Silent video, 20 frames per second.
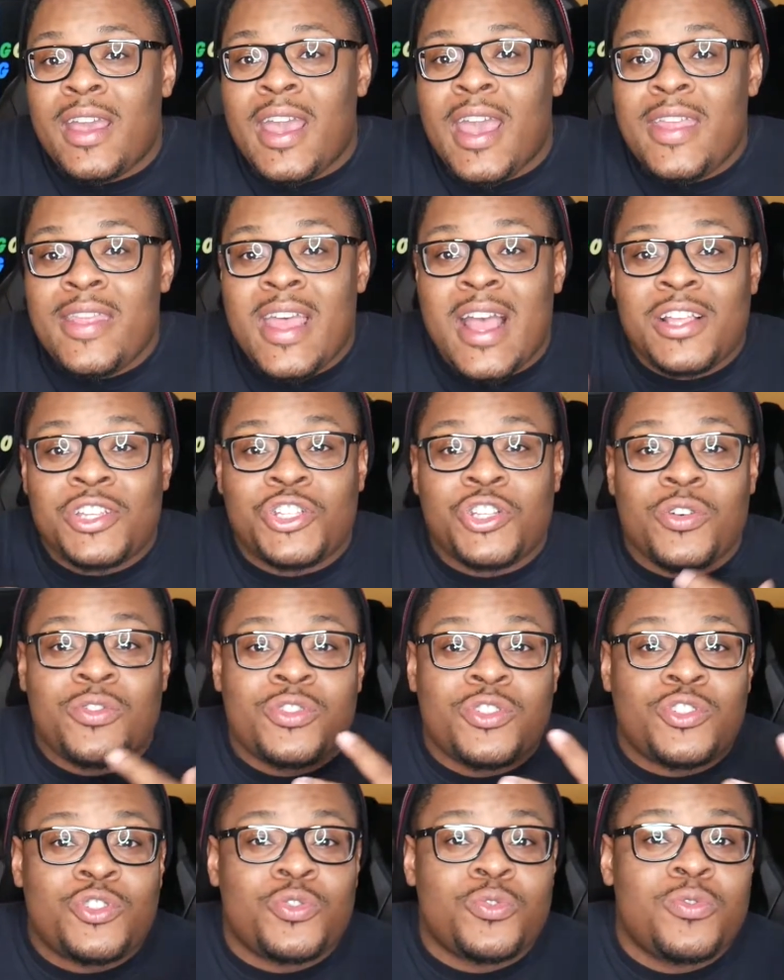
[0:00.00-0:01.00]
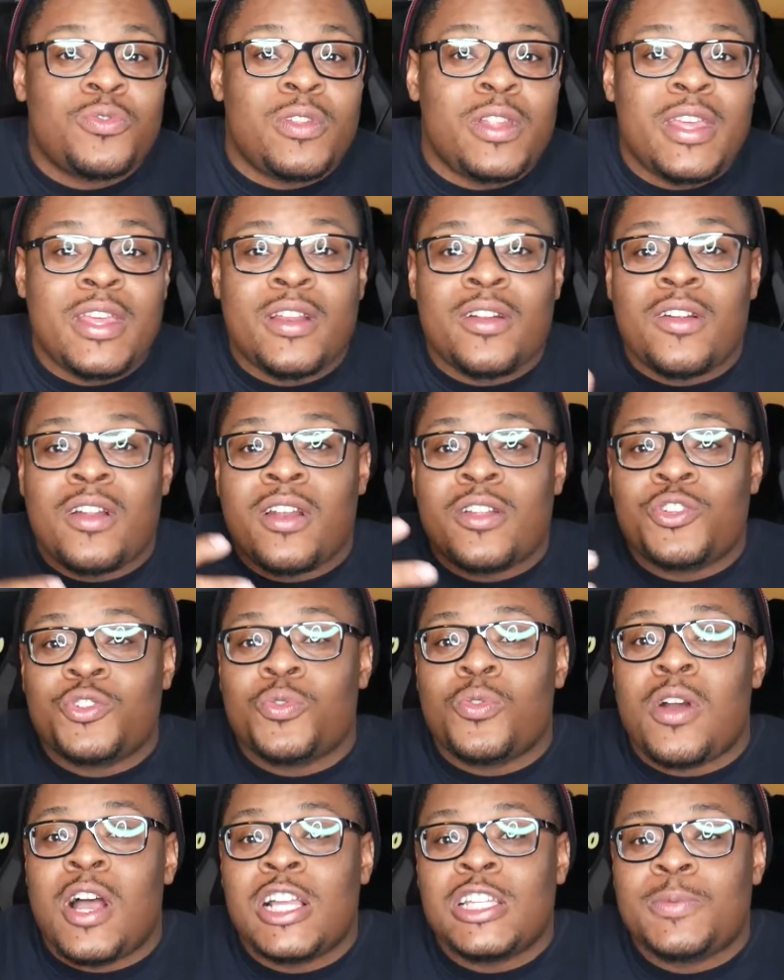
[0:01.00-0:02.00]
And that shows a true leader and a
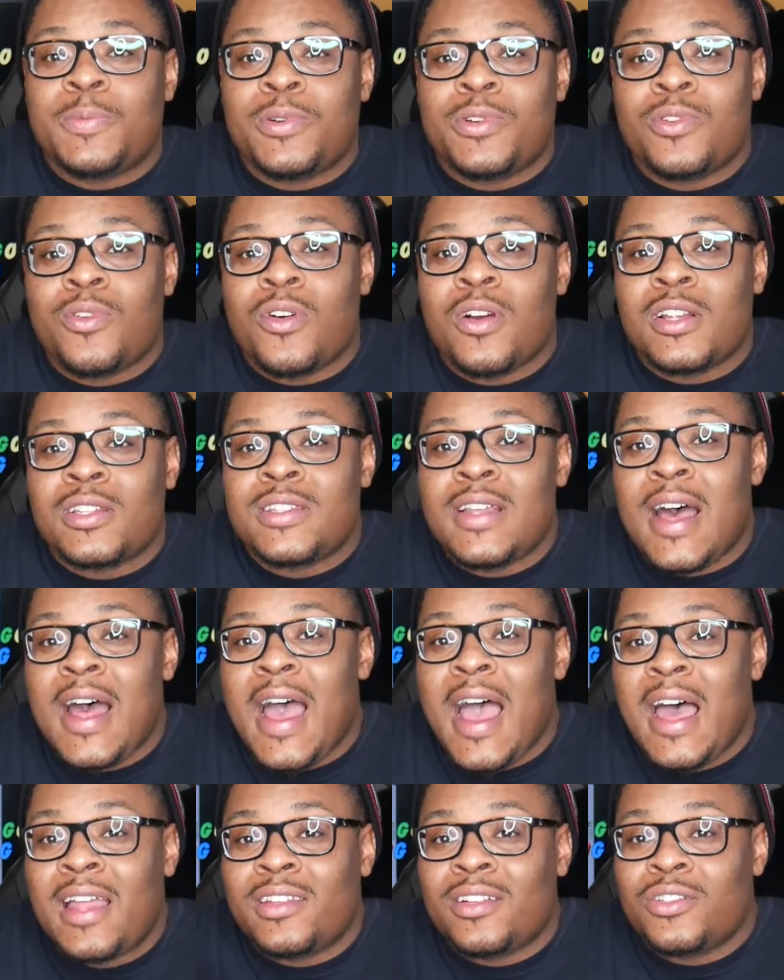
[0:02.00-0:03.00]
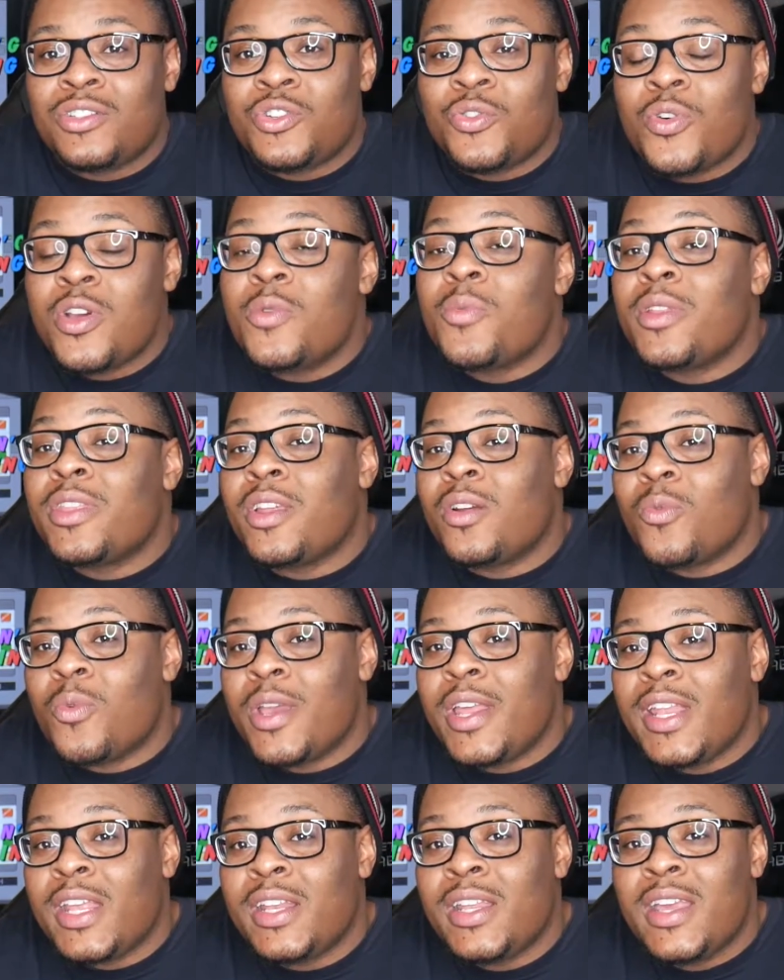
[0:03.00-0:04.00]
true entrepreneur. It's not how they're doing when they're
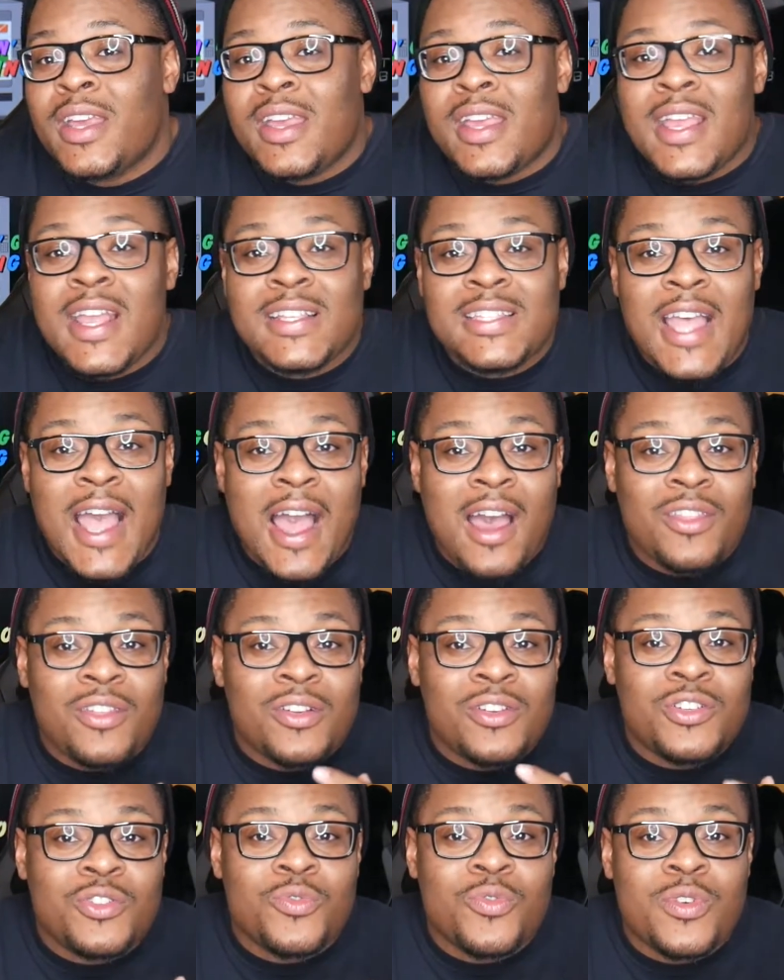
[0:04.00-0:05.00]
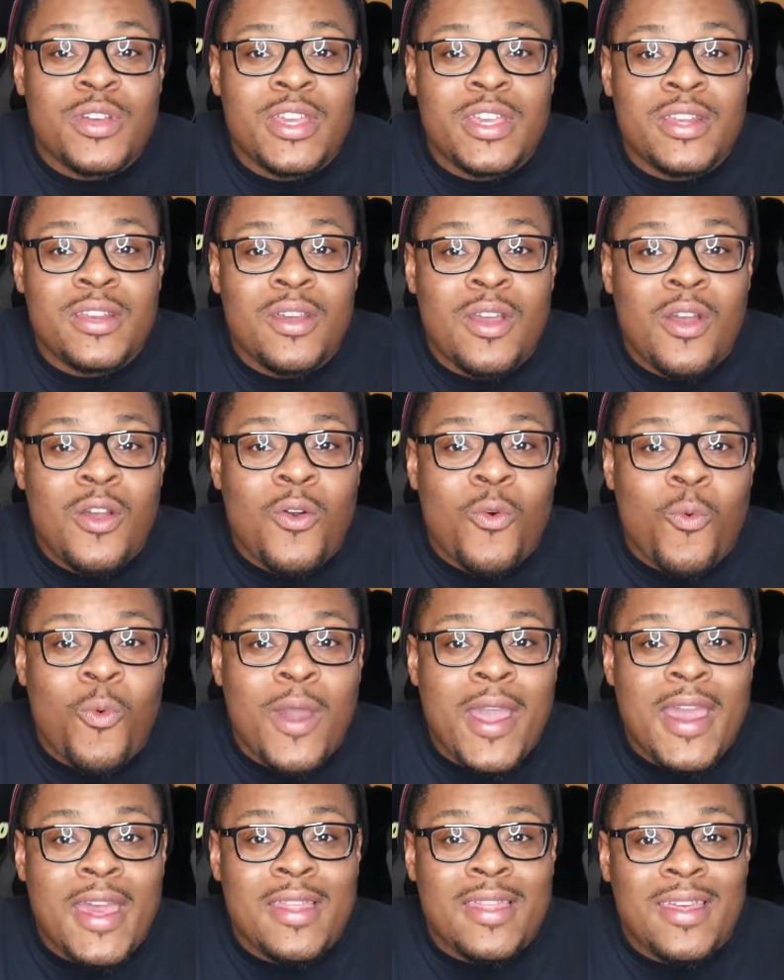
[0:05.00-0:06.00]
winning, it's how they're doing
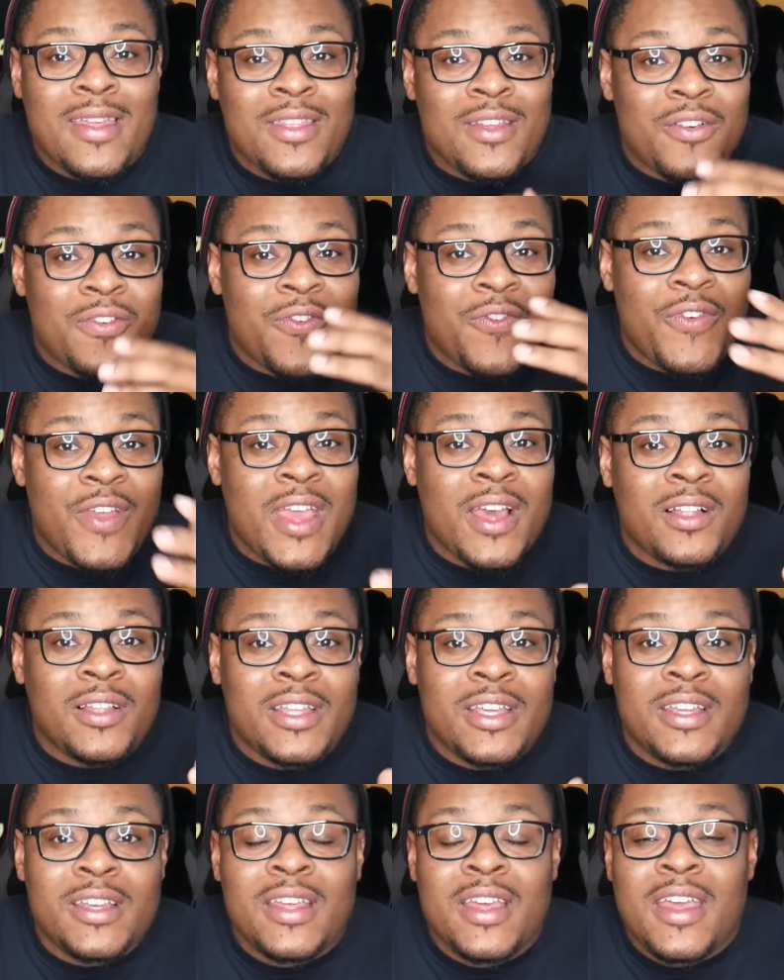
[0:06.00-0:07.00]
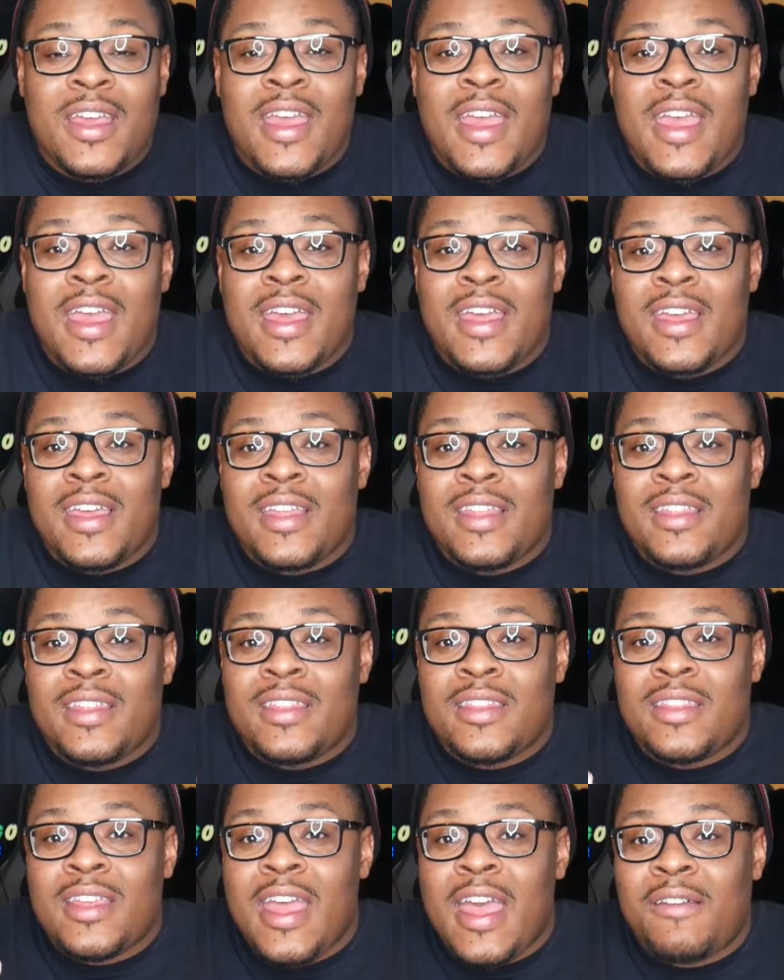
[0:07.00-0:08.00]
when they're failing and
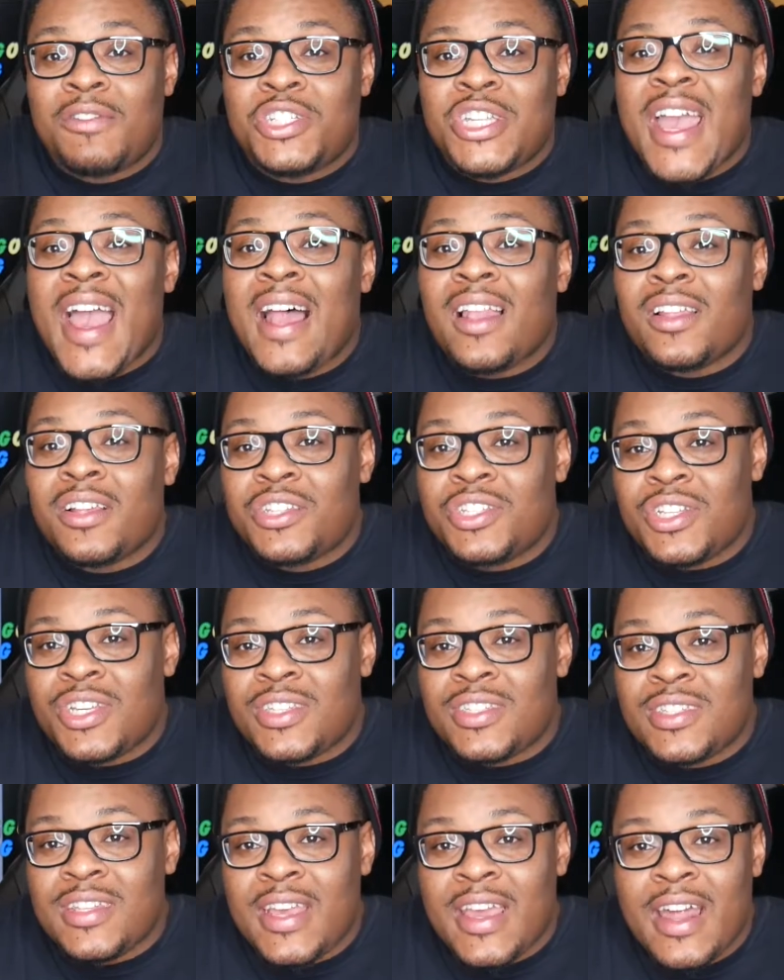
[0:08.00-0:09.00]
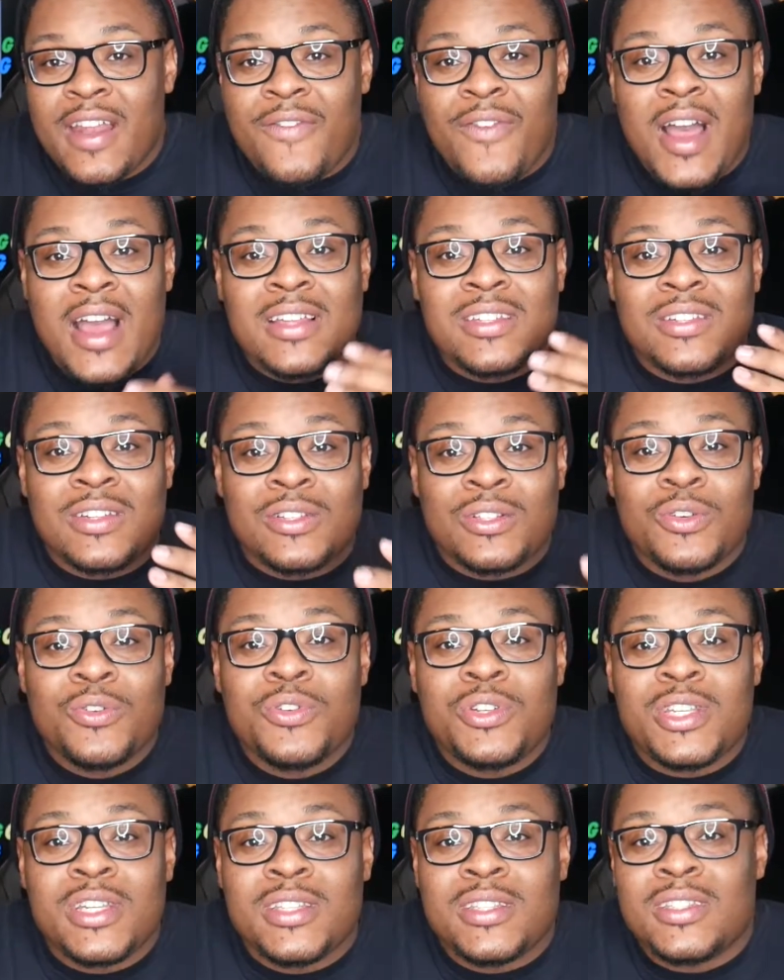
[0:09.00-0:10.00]
they have challenges and they got to find
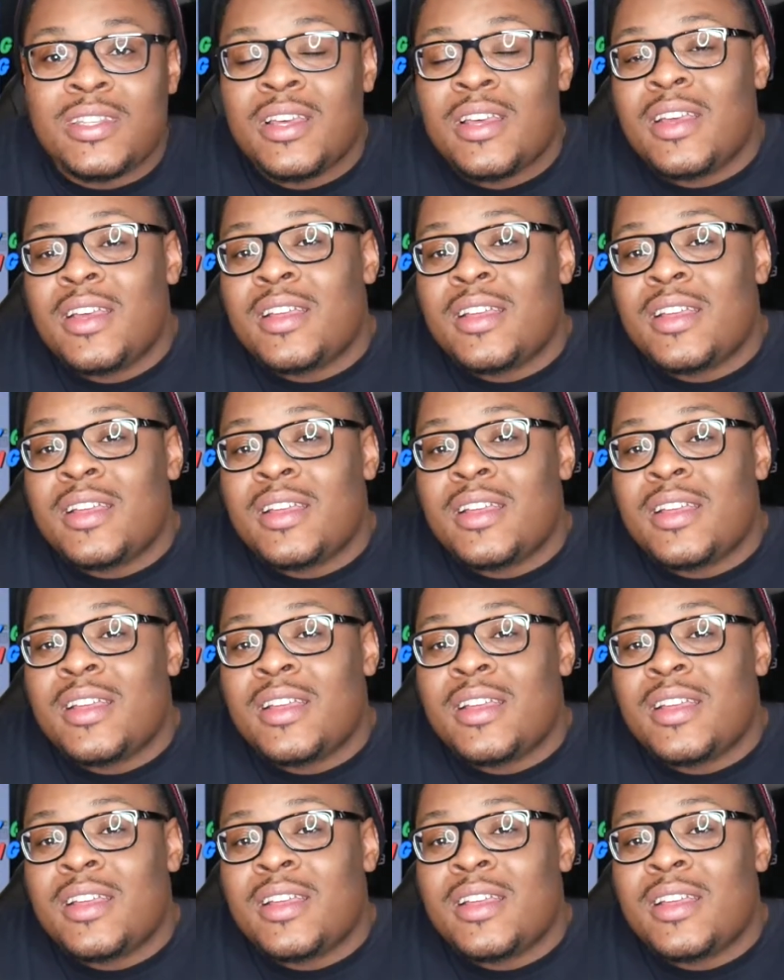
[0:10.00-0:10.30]
solutions.